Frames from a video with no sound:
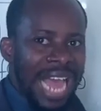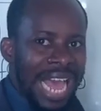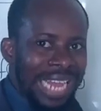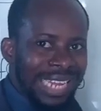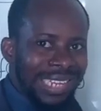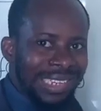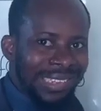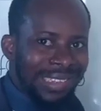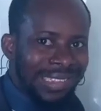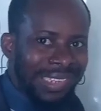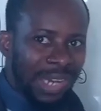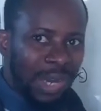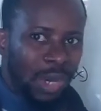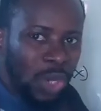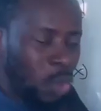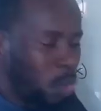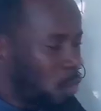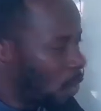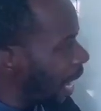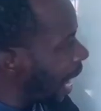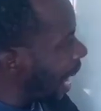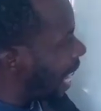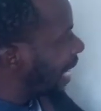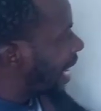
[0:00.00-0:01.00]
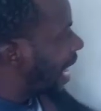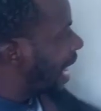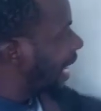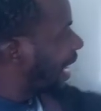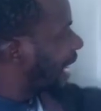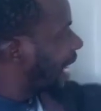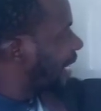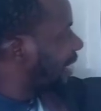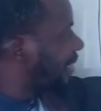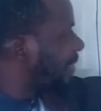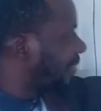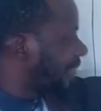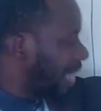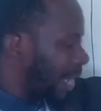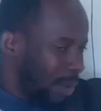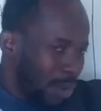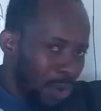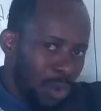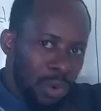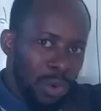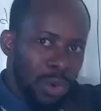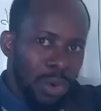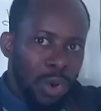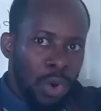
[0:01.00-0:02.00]
until you either get
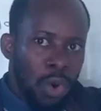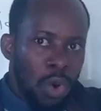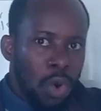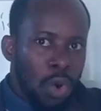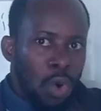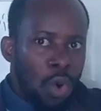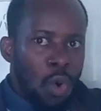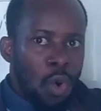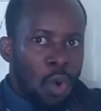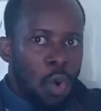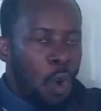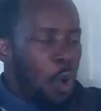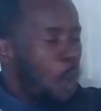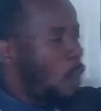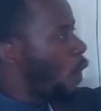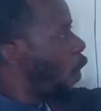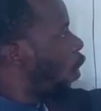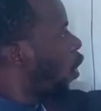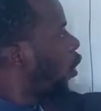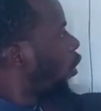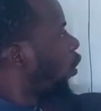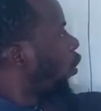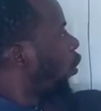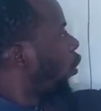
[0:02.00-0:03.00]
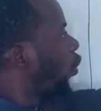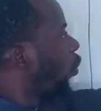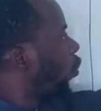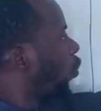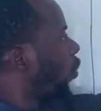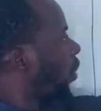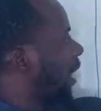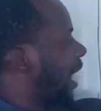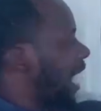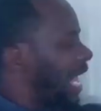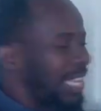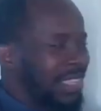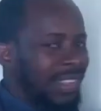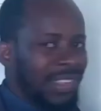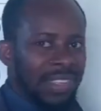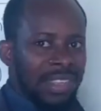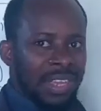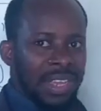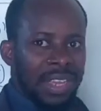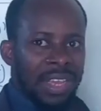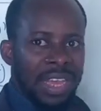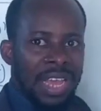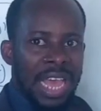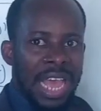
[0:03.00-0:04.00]
0 or you get
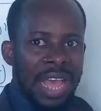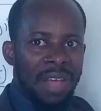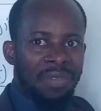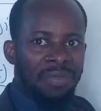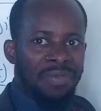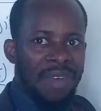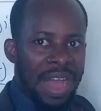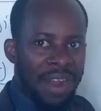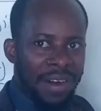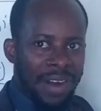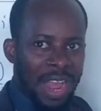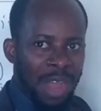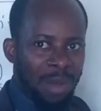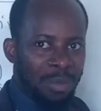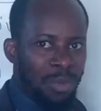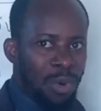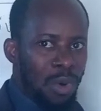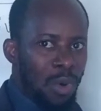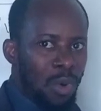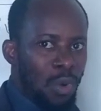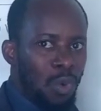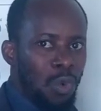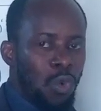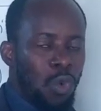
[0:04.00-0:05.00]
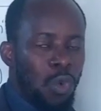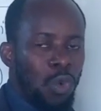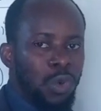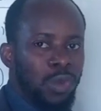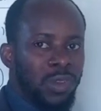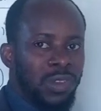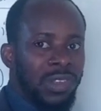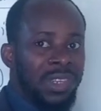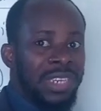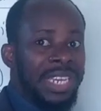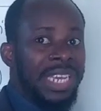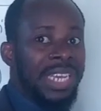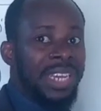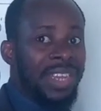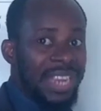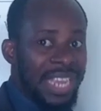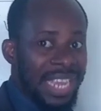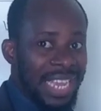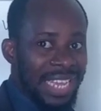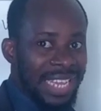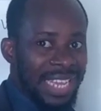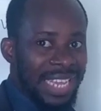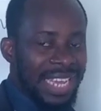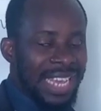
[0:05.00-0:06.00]
a variable whose
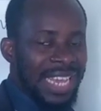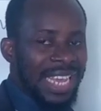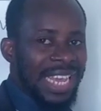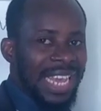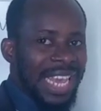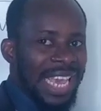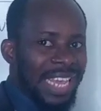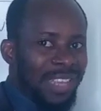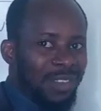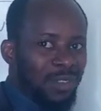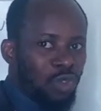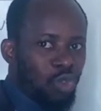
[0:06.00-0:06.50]
degree is